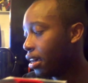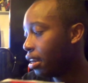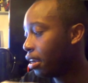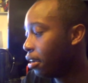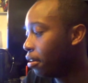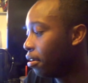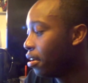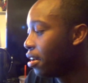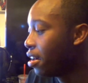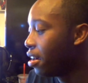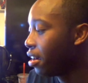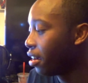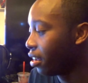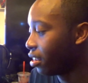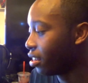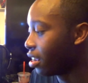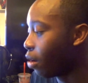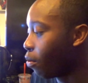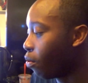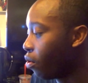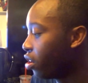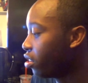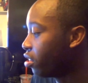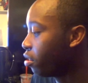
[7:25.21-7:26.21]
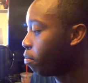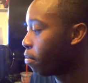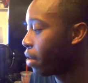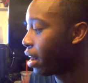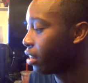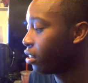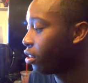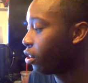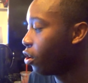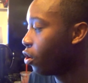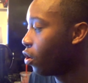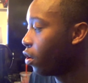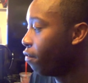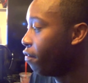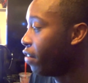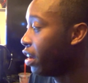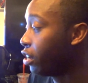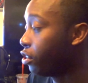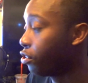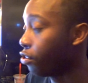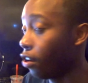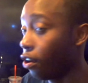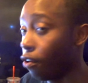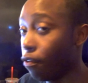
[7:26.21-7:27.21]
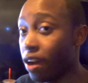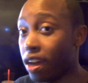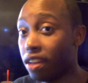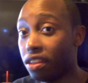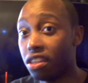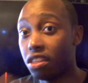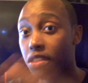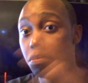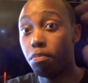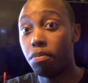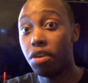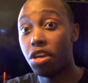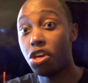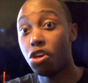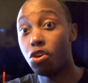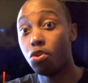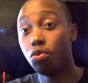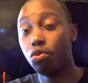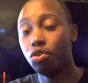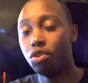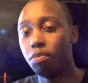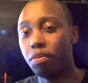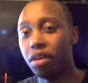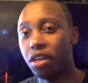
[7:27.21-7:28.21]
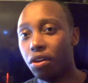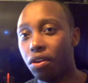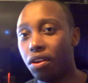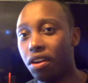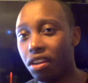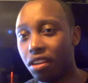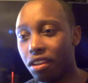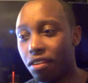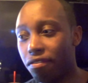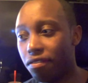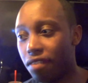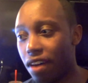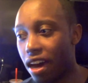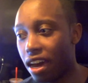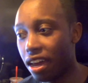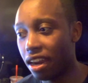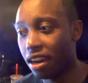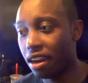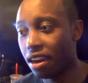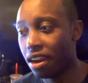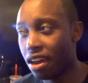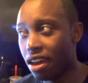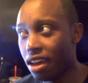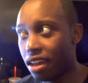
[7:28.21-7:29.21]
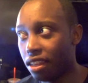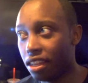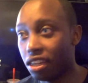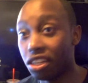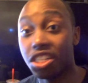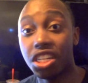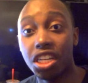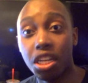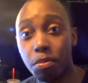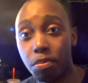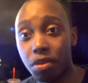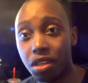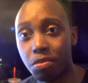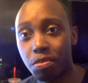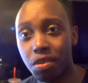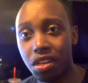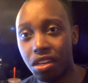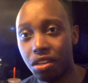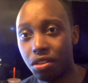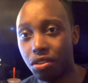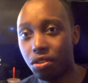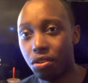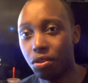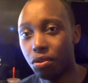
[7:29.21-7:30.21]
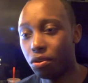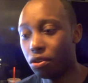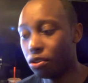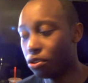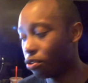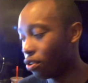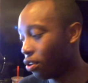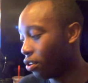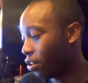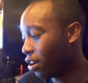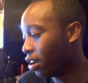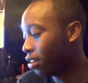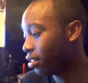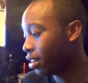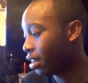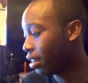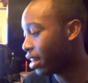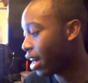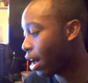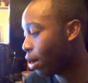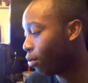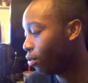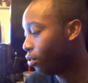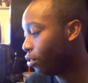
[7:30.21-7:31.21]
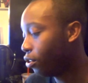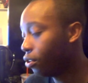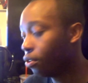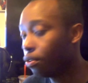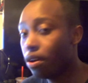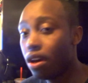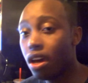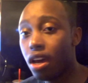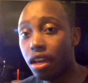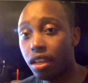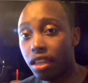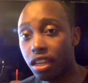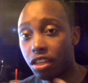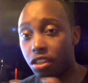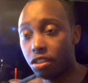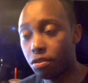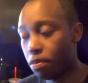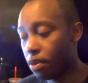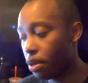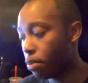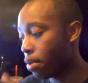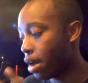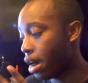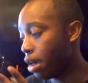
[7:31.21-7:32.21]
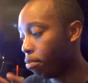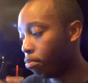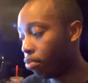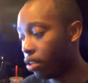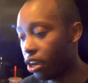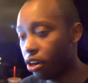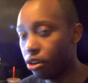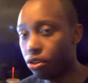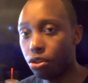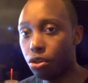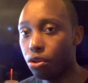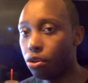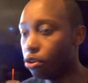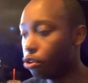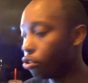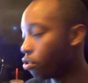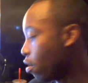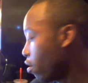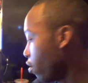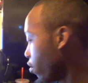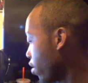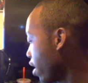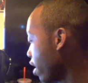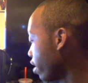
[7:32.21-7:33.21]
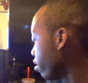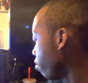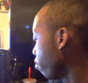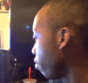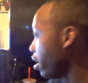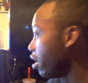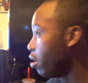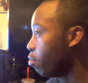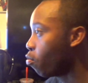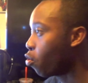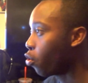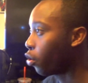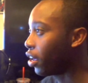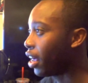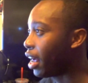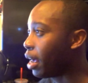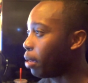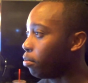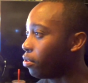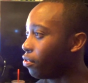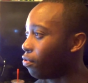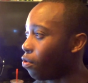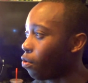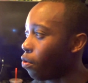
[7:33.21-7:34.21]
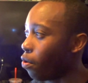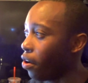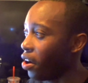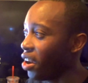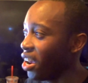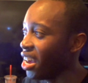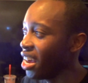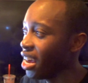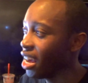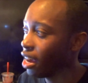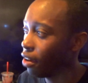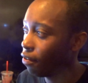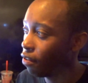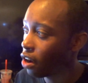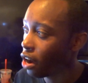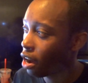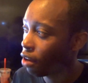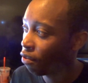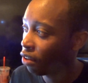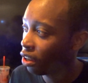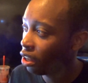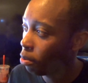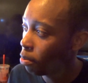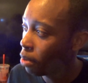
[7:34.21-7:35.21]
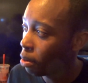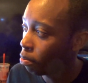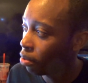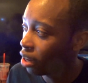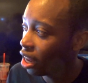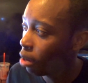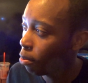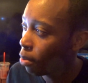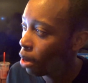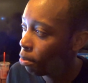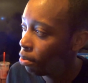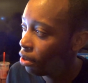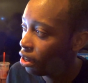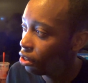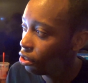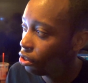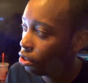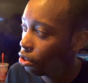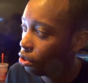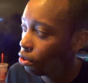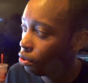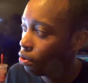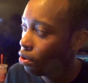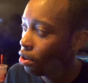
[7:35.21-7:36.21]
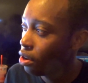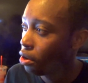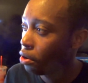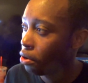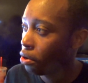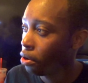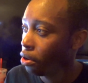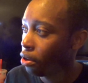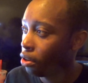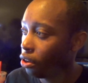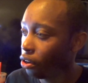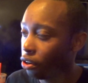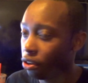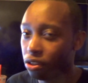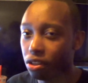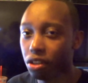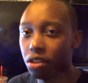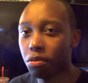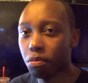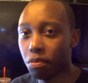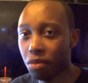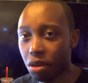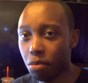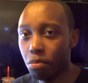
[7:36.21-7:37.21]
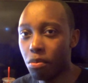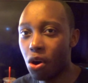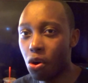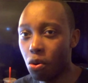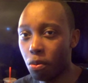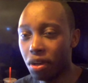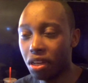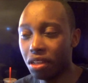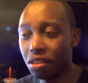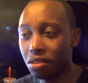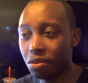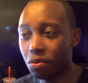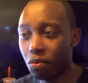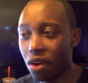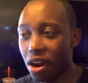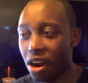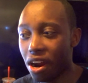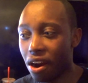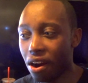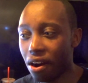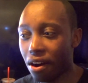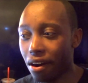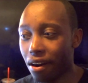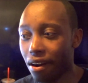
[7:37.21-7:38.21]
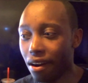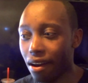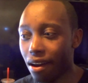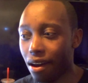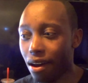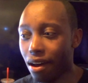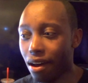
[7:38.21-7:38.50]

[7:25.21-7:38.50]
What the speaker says: get it, because I wasn't about to go adventuring around this huge building to find the cheapest PS2 controller. I was like, that will do. This will be my Player 2 controller, as I'm getting more games for it. Even though I haven't really been playing my PS2, there's going to be moments where